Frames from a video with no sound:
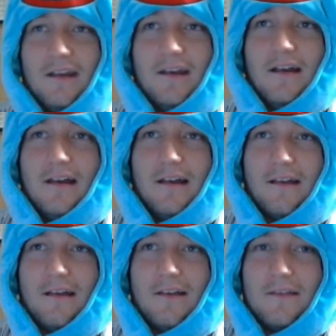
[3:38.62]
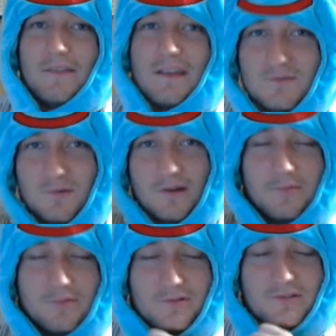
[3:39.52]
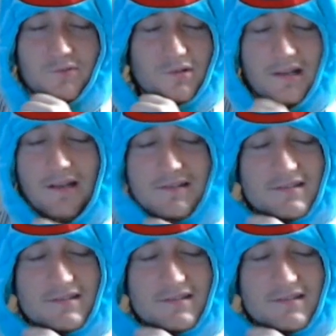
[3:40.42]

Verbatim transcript: uh, things were able to work out,